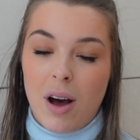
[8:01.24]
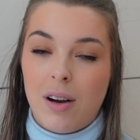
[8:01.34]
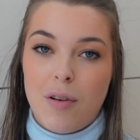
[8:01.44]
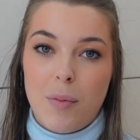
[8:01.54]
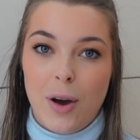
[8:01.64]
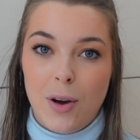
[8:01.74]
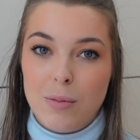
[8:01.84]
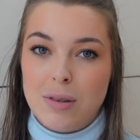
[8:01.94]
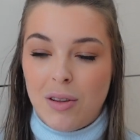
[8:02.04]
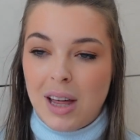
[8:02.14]
work from
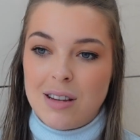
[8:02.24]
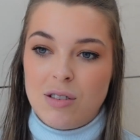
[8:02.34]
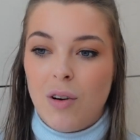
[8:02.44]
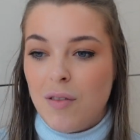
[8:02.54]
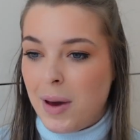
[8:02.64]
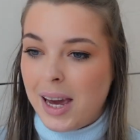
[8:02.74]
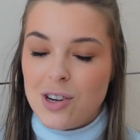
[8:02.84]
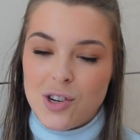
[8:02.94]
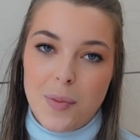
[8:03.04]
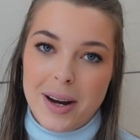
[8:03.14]
home, so that's sort of making
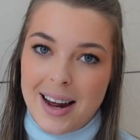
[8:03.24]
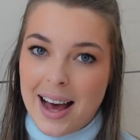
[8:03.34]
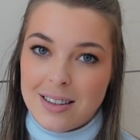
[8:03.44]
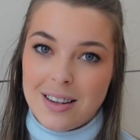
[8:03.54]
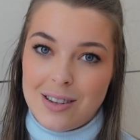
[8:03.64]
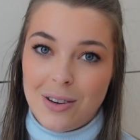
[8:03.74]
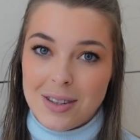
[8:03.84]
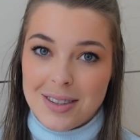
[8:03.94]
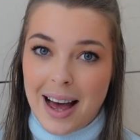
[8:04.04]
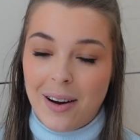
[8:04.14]
sure my desk is all
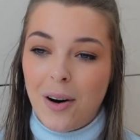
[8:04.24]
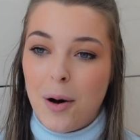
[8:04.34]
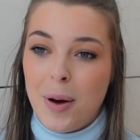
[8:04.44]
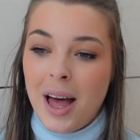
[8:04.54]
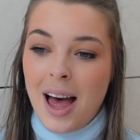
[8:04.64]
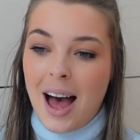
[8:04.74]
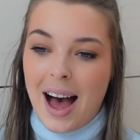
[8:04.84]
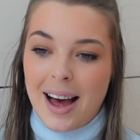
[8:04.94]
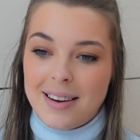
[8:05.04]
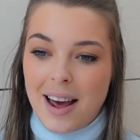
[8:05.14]
set up
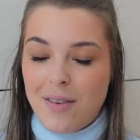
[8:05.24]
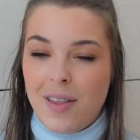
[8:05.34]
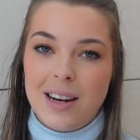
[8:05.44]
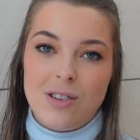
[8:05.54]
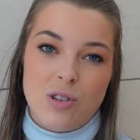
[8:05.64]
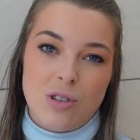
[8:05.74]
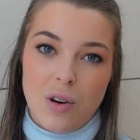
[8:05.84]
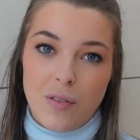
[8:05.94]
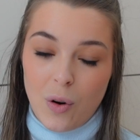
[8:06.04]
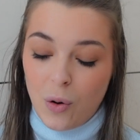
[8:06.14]
and everything is just
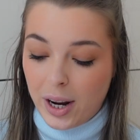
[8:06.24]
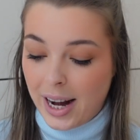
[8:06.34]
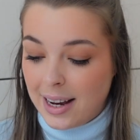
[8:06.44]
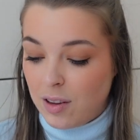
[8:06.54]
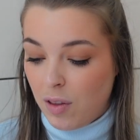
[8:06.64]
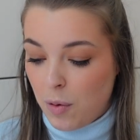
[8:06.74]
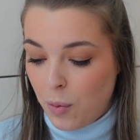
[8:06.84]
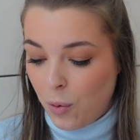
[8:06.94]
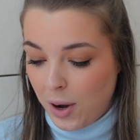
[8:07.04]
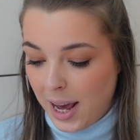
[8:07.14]
sort of organized for the
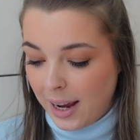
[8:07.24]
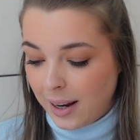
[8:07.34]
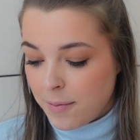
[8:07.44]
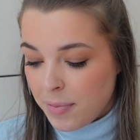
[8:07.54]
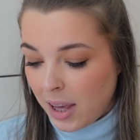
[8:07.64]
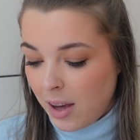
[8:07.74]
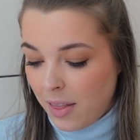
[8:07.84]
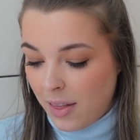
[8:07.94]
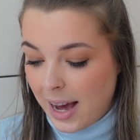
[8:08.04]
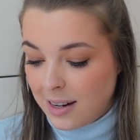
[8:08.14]
morning.
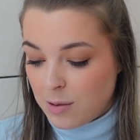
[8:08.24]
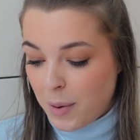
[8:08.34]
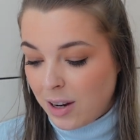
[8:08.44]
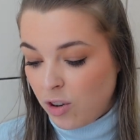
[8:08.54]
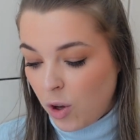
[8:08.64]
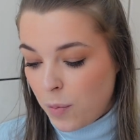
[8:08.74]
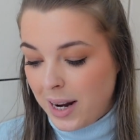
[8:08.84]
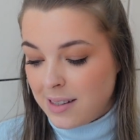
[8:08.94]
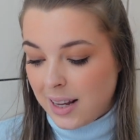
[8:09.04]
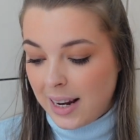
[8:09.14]
Then spend 2
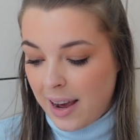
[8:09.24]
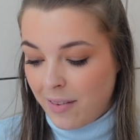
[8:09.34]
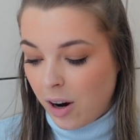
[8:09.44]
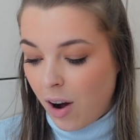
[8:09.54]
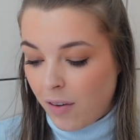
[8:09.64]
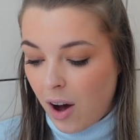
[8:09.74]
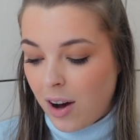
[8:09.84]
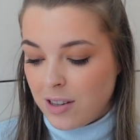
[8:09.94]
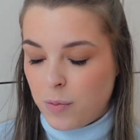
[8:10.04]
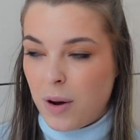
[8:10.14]
minutes clearing off a
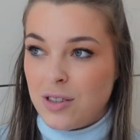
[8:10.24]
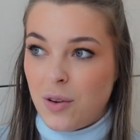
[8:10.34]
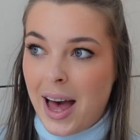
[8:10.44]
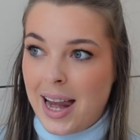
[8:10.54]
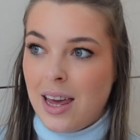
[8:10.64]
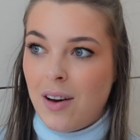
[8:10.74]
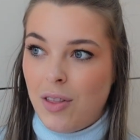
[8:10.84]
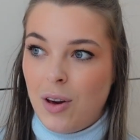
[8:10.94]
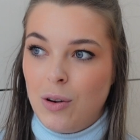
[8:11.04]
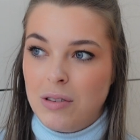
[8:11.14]
hotspot. So any of
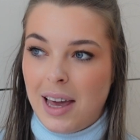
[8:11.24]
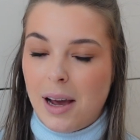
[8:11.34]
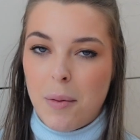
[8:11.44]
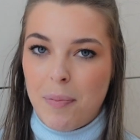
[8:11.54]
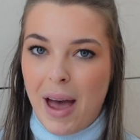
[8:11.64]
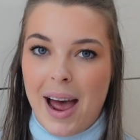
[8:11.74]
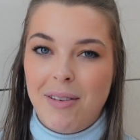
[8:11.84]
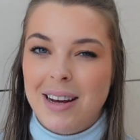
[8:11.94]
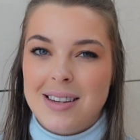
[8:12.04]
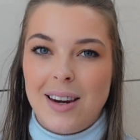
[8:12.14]
those like
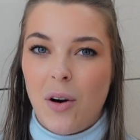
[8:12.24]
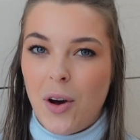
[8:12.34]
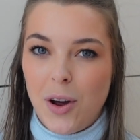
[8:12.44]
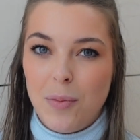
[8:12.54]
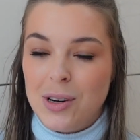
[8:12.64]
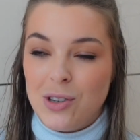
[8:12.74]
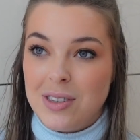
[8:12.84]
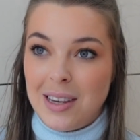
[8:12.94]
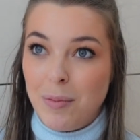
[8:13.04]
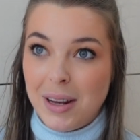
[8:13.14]
areas in your home that
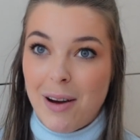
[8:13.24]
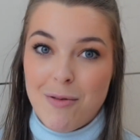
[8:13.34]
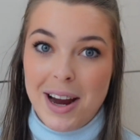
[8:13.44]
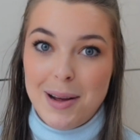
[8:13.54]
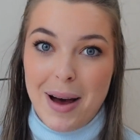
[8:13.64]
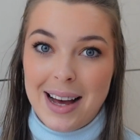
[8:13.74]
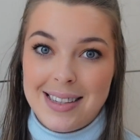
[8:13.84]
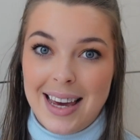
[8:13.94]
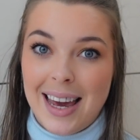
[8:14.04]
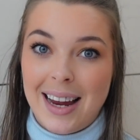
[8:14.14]
just seem to get really
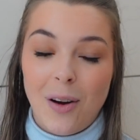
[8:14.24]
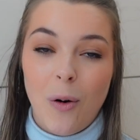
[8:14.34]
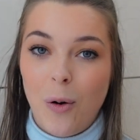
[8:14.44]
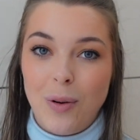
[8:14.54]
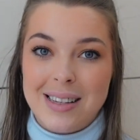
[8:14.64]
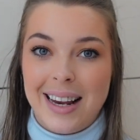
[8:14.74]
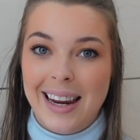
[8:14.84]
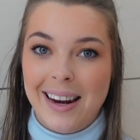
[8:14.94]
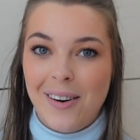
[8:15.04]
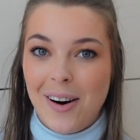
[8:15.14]
messy and you're always
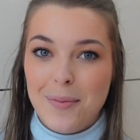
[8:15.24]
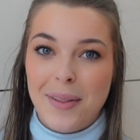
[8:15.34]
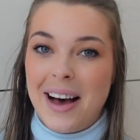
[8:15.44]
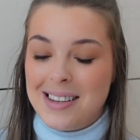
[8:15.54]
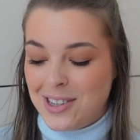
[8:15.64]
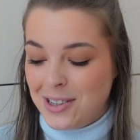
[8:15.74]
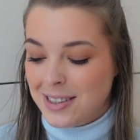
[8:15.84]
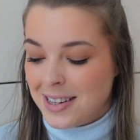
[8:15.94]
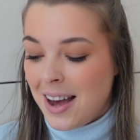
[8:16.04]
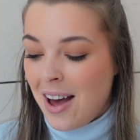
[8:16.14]
cleaning up, that's just